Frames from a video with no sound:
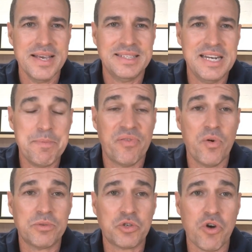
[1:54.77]
Sydney
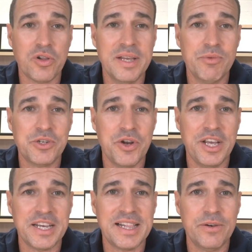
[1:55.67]
performed strongly,
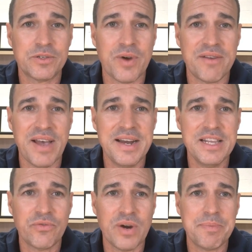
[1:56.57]
returning a clearance rate of
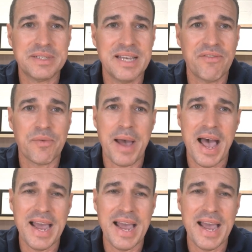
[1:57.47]
83% from